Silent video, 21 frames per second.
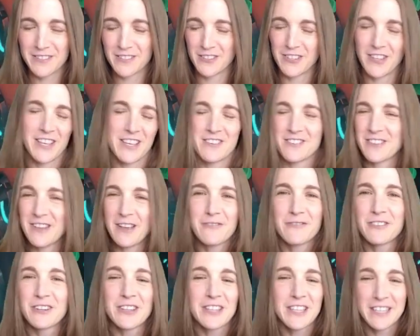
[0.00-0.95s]
or like you're
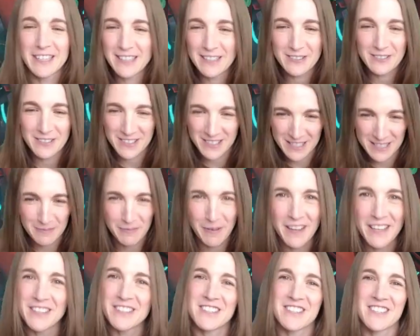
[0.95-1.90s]
definitely going to lose this
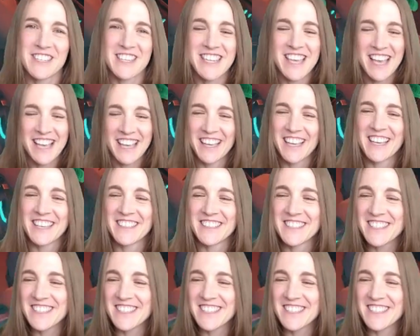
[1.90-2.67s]
spot in just a second.